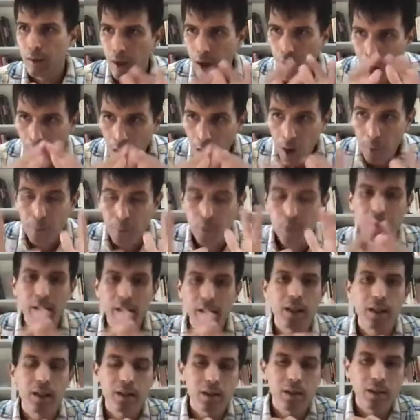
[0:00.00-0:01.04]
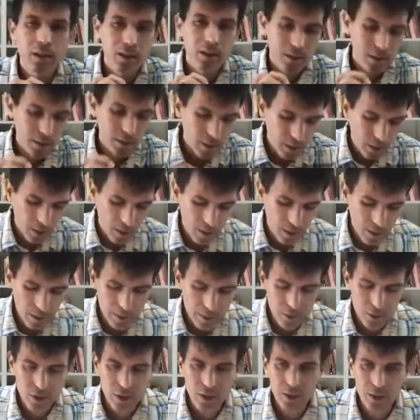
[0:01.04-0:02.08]
operating under this
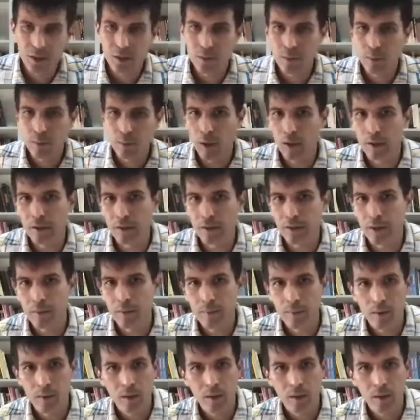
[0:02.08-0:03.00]
interdiction policy,